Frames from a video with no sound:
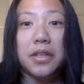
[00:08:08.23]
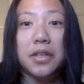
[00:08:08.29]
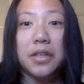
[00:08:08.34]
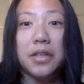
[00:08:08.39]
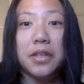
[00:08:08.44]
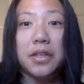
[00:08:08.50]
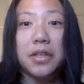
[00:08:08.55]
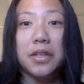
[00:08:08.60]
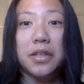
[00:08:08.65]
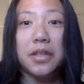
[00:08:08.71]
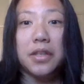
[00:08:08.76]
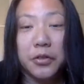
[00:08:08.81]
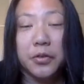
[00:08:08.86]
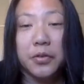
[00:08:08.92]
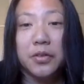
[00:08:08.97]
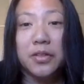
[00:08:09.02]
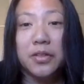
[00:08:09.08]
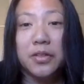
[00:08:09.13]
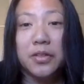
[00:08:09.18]
down
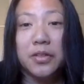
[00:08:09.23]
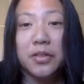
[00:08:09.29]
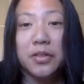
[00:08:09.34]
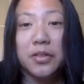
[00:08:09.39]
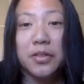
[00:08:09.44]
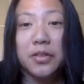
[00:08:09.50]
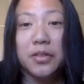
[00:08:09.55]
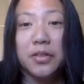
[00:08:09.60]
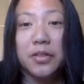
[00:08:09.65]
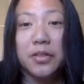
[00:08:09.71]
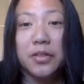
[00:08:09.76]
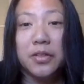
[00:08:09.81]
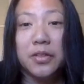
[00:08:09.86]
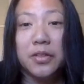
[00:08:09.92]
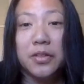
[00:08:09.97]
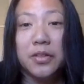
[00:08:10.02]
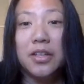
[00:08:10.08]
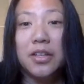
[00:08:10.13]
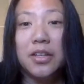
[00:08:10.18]
to
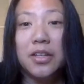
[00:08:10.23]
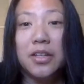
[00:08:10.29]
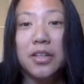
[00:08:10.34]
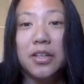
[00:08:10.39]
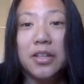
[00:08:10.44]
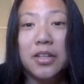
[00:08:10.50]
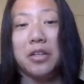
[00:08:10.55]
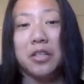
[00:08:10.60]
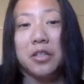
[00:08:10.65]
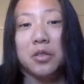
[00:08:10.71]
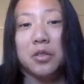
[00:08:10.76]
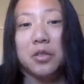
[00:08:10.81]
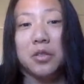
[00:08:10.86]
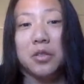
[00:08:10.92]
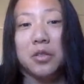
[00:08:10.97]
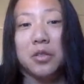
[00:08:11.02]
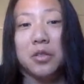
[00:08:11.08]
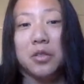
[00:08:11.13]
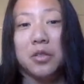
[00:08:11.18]
I have companies where
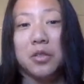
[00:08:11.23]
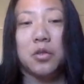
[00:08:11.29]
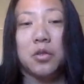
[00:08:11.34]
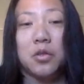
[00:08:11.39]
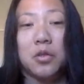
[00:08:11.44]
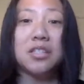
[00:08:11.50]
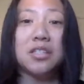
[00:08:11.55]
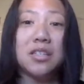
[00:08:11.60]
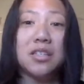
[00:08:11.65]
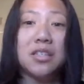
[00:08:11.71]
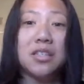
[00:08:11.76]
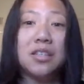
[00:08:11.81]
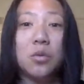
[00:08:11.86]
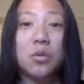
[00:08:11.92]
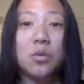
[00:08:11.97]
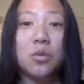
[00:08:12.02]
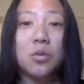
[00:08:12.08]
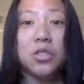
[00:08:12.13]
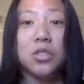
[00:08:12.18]
there isn't
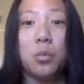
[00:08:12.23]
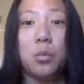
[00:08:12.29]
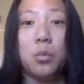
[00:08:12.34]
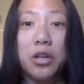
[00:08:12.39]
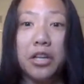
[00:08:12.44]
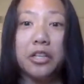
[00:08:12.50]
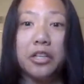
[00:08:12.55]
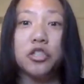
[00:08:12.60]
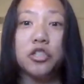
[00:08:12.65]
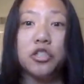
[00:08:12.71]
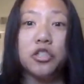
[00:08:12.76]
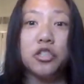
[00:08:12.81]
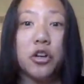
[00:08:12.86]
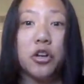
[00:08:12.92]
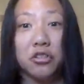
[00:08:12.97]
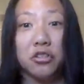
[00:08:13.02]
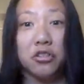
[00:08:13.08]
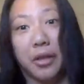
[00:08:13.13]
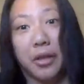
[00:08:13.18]
someone in charge of
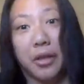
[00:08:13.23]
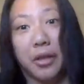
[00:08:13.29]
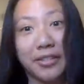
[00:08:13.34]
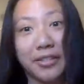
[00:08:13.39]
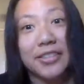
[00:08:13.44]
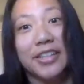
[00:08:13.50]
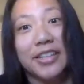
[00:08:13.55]
playtesting.